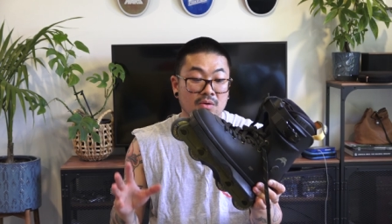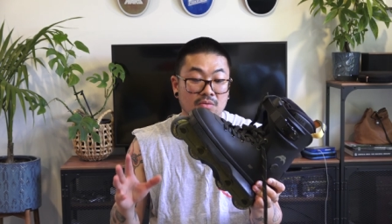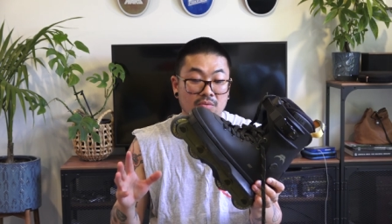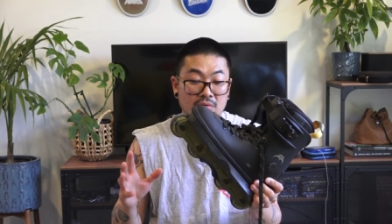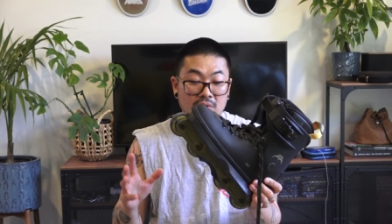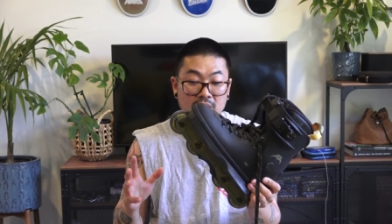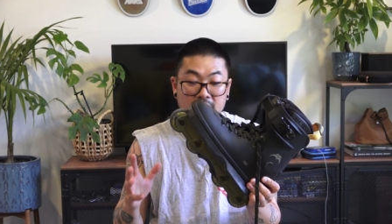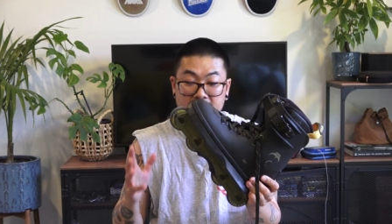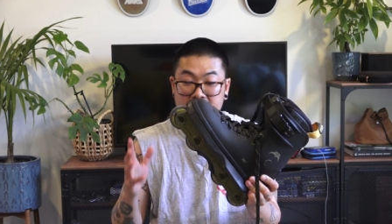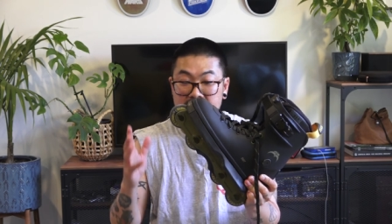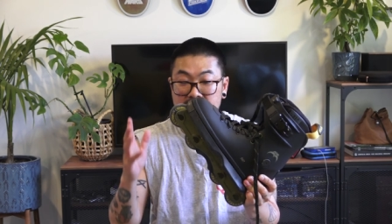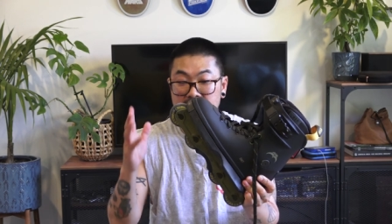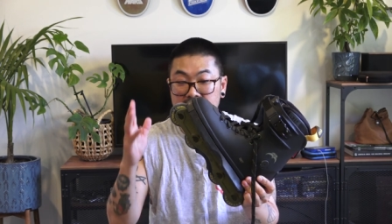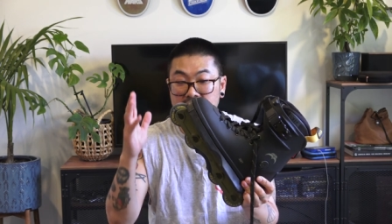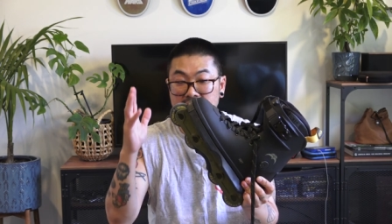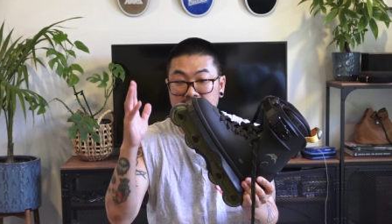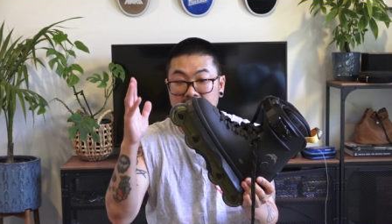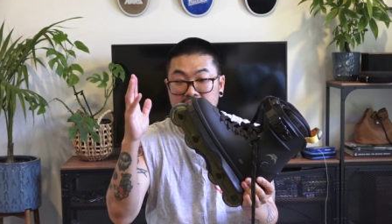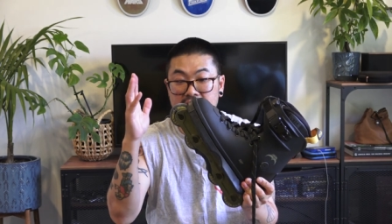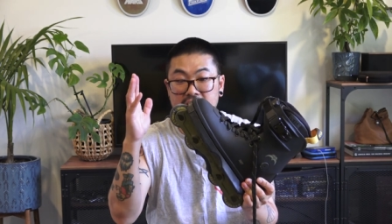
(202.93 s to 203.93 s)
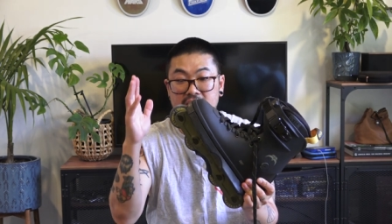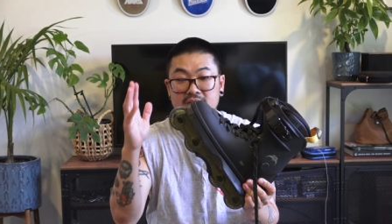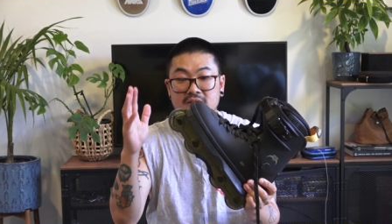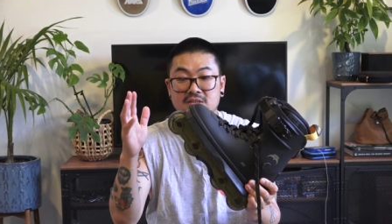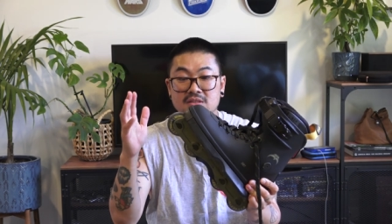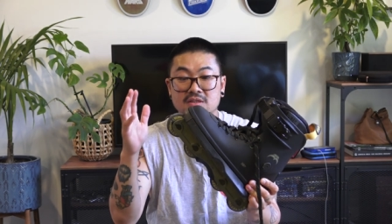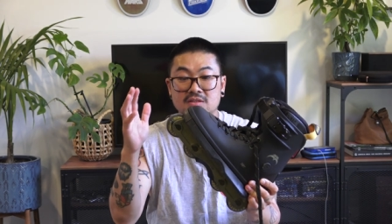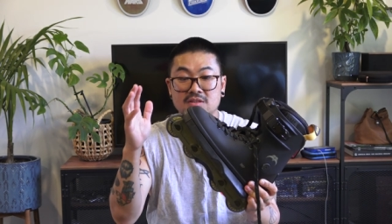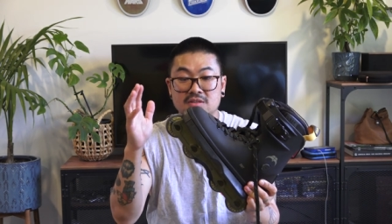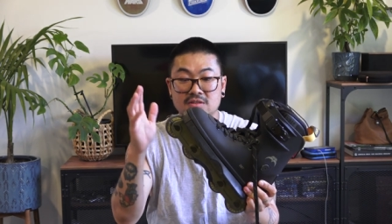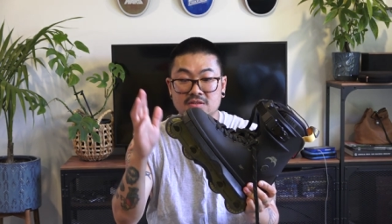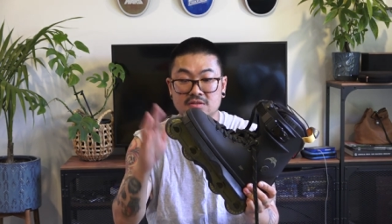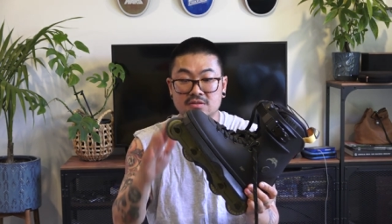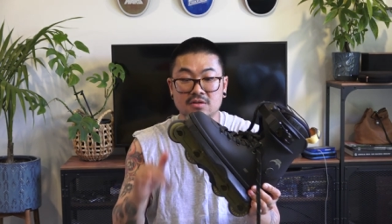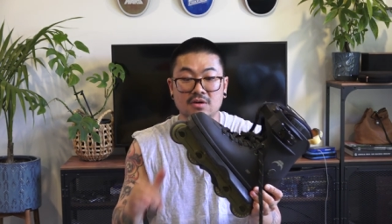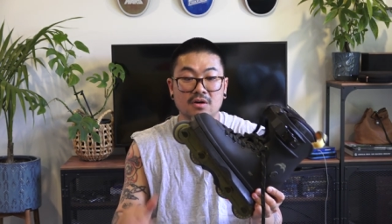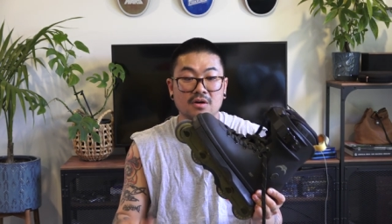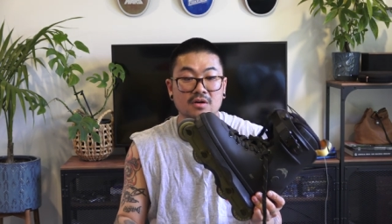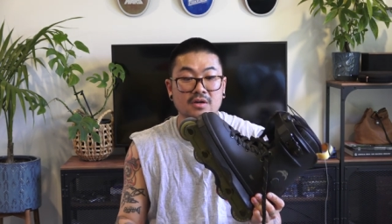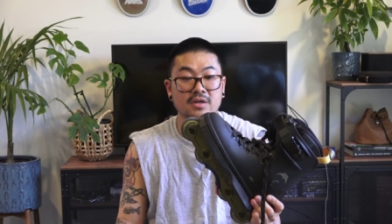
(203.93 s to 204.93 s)
Rocking things
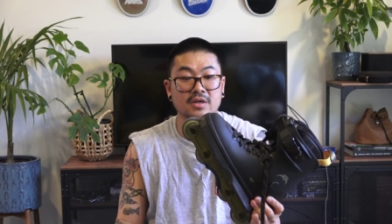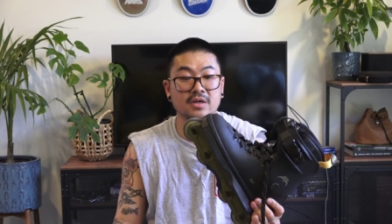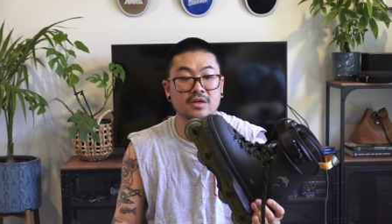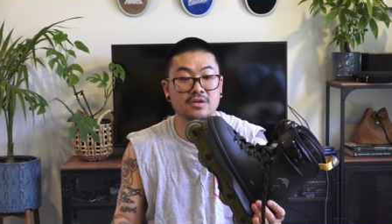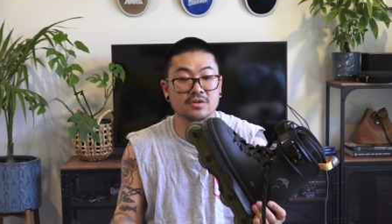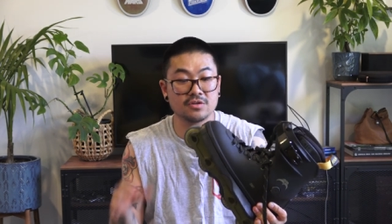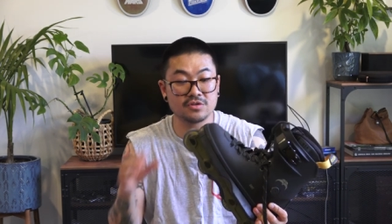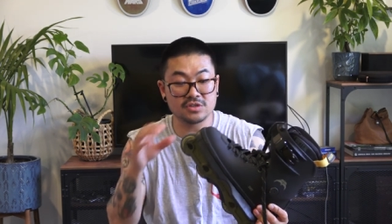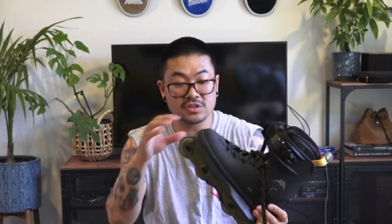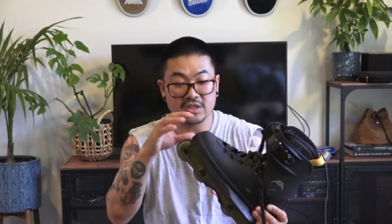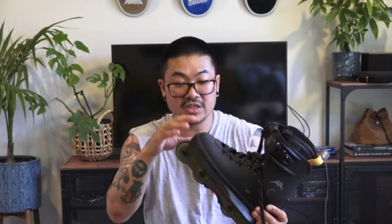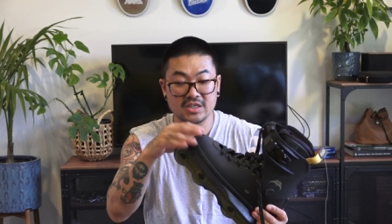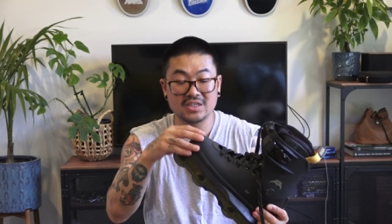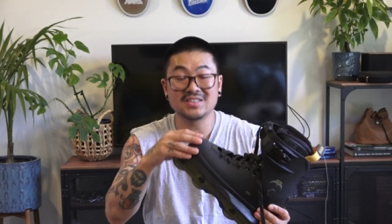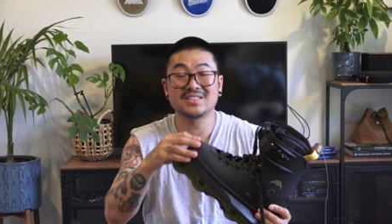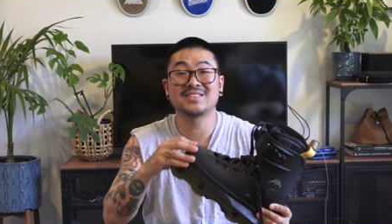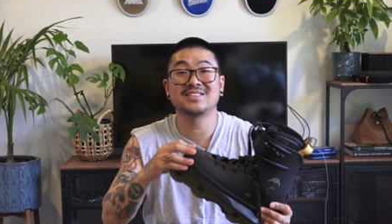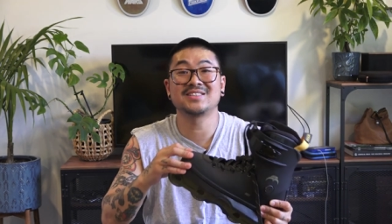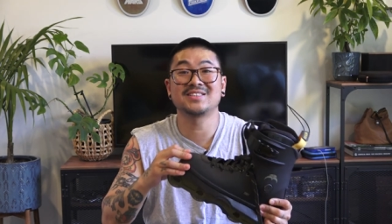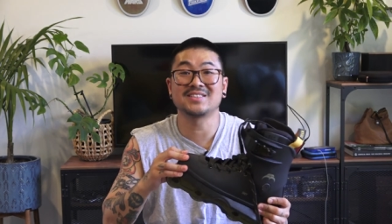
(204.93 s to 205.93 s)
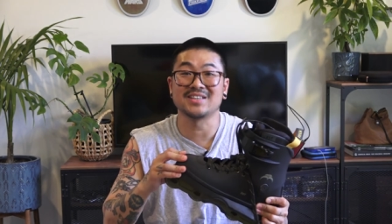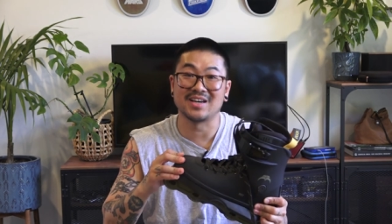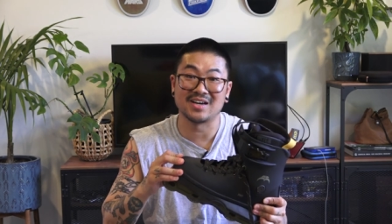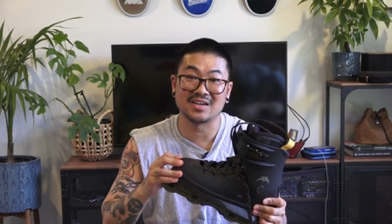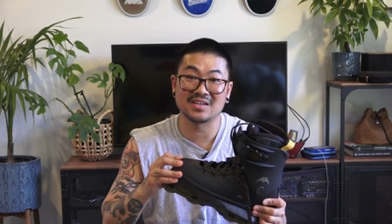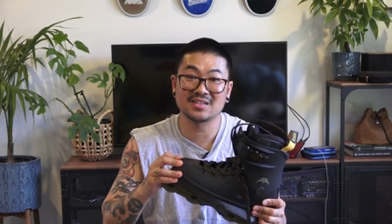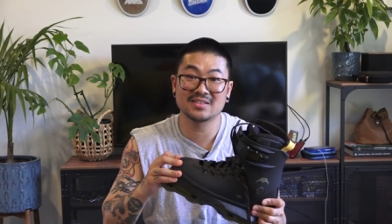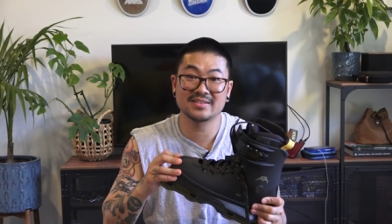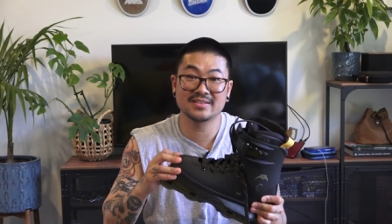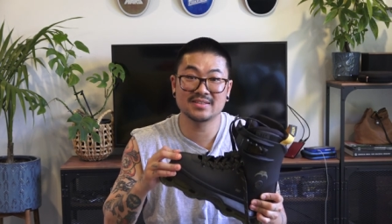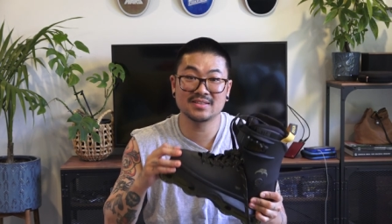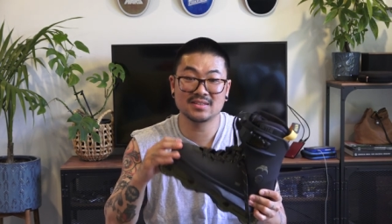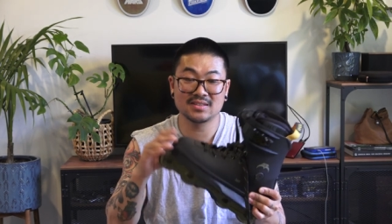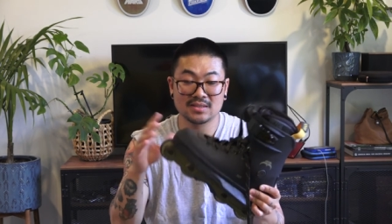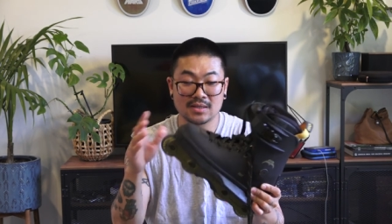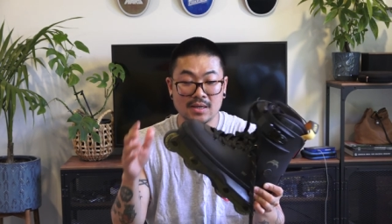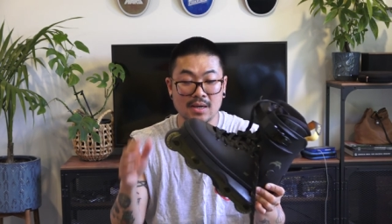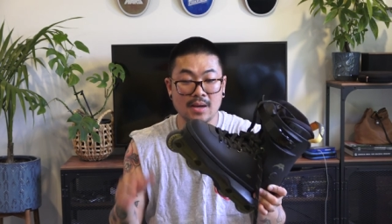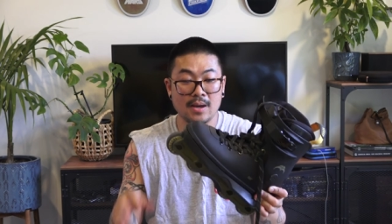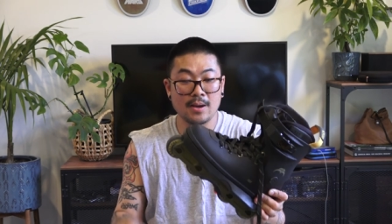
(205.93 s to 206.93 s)
stock usually
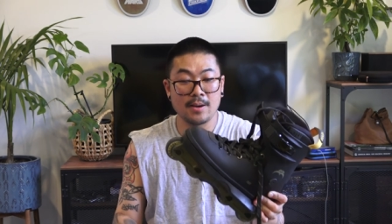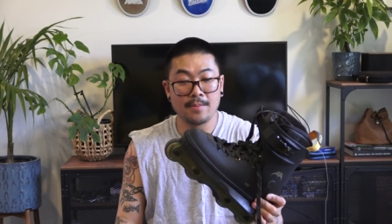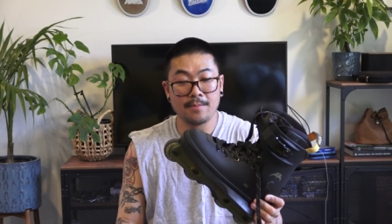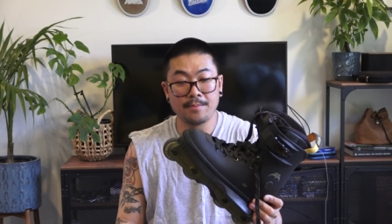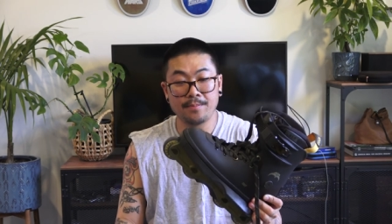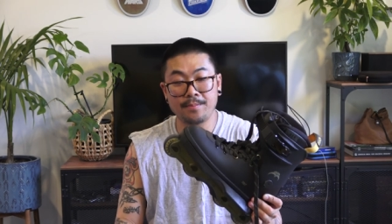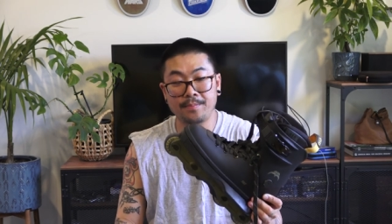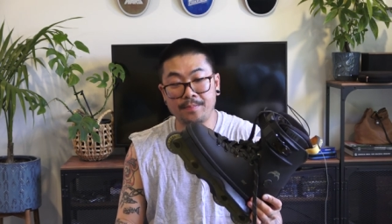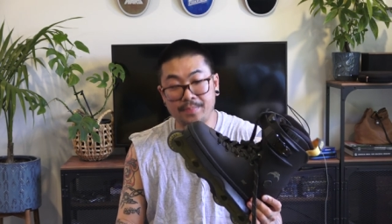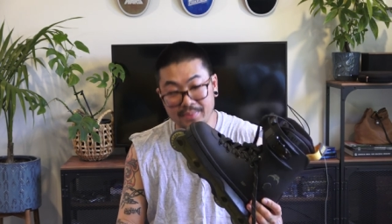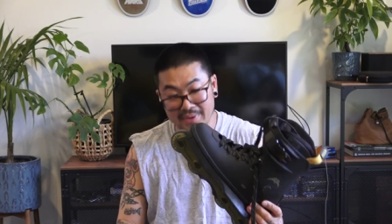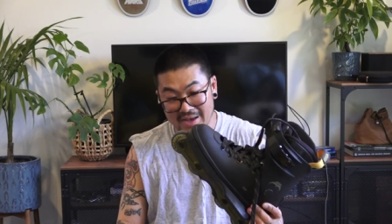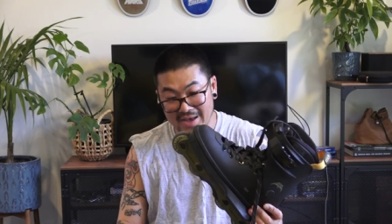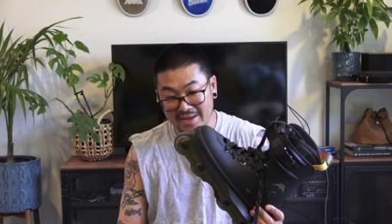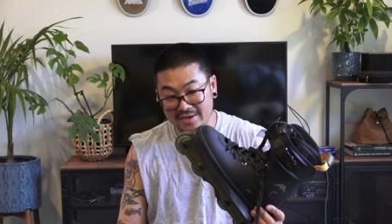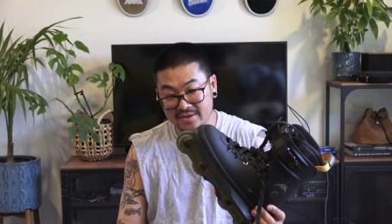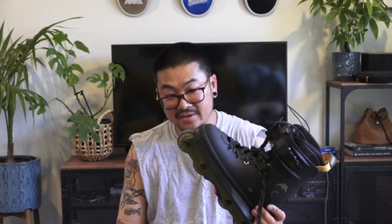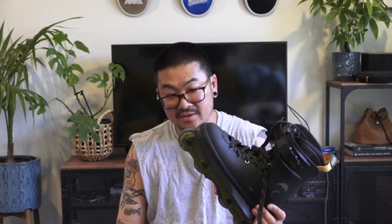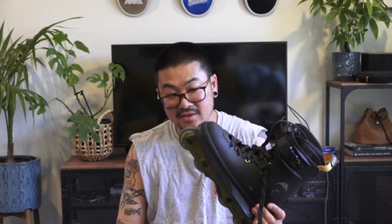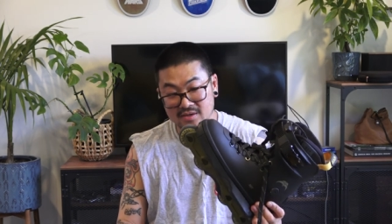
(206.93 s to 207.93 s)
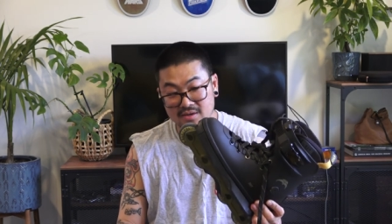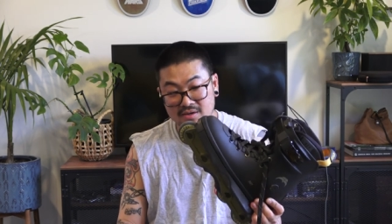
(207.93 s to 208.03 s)
sucks, but